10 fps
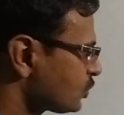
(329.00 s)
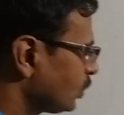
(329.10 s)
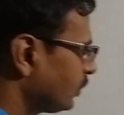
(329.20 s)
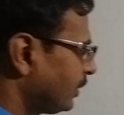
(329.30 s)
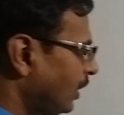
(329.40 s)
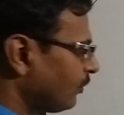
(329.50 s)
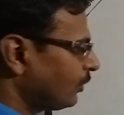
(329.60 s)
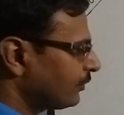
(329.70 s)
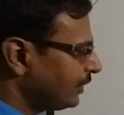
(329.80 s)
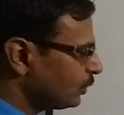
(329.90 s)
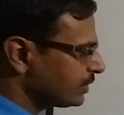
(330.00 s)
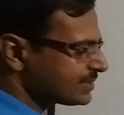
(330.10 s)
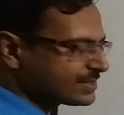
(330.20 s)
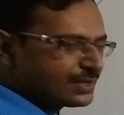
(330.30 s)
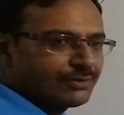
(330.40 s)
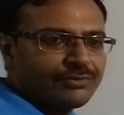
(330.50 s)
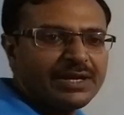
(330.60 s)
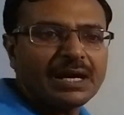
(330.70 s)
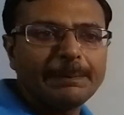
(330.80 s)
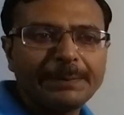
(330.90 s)
So now what we do is we
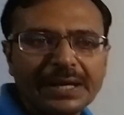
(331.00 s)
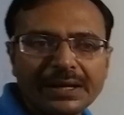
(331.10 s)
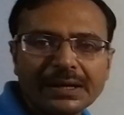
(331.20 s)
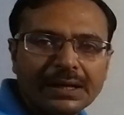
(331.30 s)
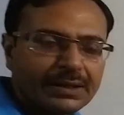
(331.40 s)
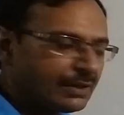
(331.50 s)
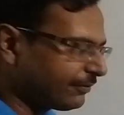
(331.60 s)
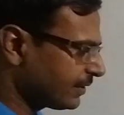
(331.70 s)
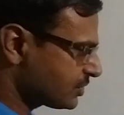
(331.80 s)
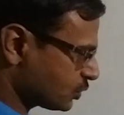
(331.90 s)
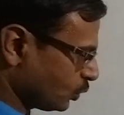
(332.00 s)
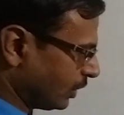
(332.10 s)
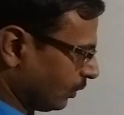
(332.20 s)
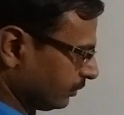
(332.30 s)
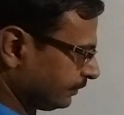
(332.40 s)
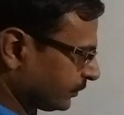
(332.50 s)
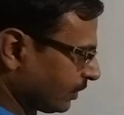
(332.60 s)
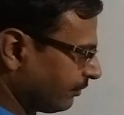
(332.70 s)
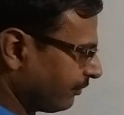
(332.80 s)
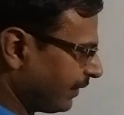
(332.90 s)
compare the first two now.
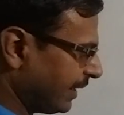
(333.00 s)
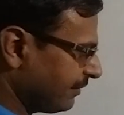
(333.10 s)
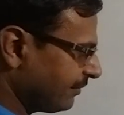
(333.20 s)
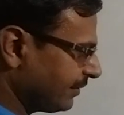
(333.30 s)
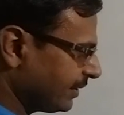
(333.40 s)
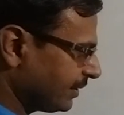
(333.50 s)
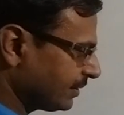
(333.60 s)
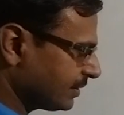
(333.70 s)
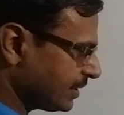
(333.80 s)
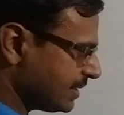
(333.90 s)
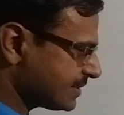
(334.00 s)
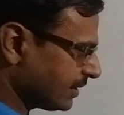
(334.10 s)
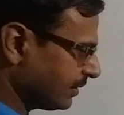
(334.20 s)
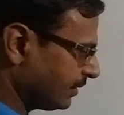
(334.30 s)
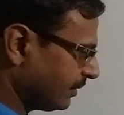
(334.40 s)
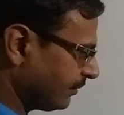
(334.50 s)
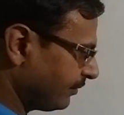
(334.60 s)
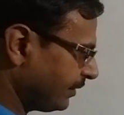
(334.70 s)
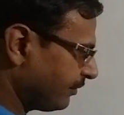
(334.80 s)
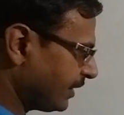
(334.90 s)
5 3s are
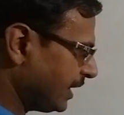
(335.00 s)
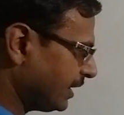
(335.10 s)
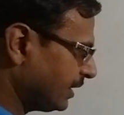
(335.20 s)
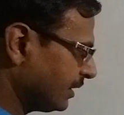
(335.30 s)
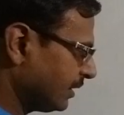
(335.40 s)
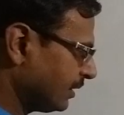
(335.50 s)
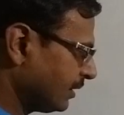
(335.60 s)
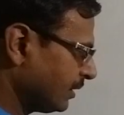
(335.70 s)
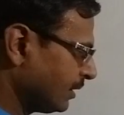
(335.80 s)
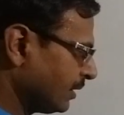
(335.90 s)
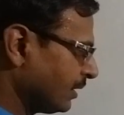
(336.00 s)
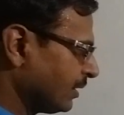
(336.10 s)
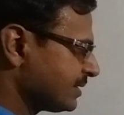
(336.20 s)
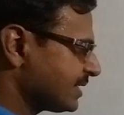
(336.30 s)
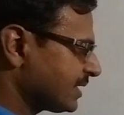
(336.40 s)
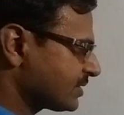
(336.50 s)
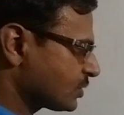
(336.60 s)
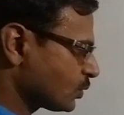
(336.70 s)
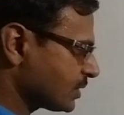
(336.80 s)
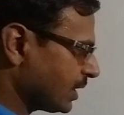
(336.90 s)
15, 6
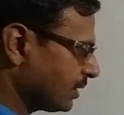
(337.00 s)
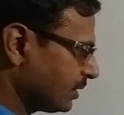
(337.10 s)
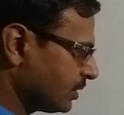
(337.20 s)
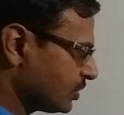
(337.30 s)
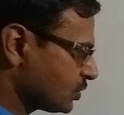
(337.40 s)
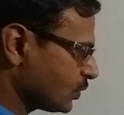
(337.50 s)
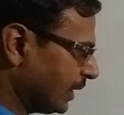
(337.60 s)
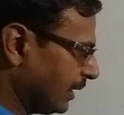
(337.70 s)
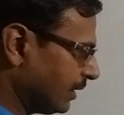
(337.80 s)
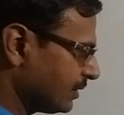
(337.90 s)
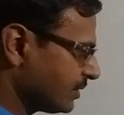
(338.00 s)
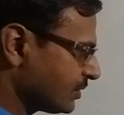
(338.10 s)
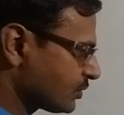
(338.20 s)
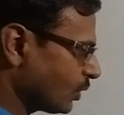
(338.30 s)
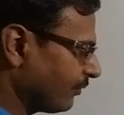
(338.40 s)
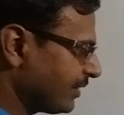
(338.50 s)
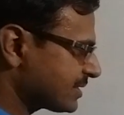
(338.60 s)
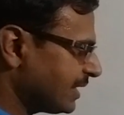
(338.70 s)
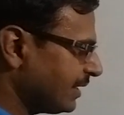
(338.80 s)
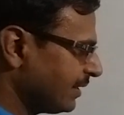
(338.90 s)
2s are 12. So
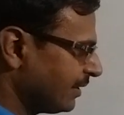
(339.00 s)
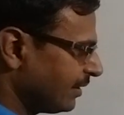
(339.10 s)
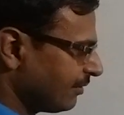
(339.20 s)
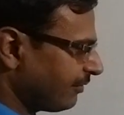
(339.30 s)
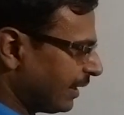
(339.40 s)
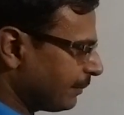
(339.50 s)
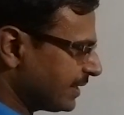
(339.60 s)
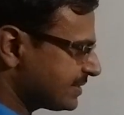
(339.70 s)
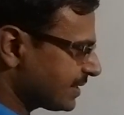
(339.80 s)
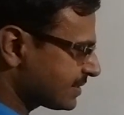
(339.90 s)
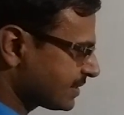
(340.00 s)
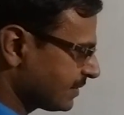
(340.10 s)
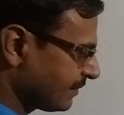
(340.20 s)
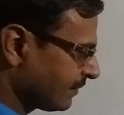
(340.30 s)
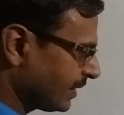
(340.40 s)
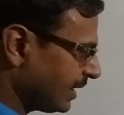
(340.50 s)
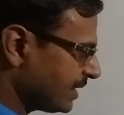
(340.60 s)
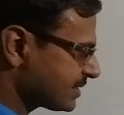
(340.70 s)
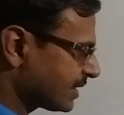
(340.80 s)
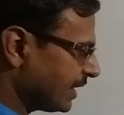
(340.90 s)
obviously 5 by 6
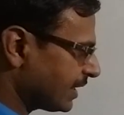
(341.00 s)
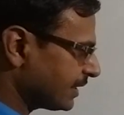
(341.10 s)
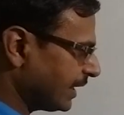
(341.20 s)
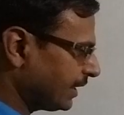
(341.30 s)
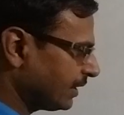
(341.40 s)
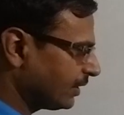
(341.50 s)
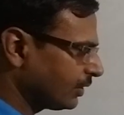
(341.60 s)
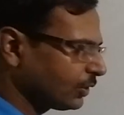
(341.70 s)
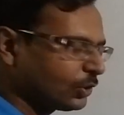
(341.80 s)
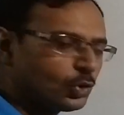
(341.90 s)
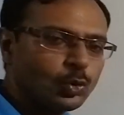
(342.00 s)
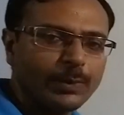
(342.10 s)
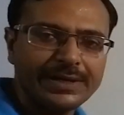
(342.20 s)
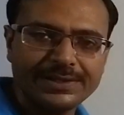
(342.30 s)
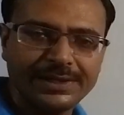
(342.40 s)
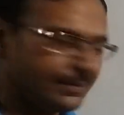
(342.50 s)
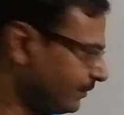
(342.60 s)
is greater than 2 by 3.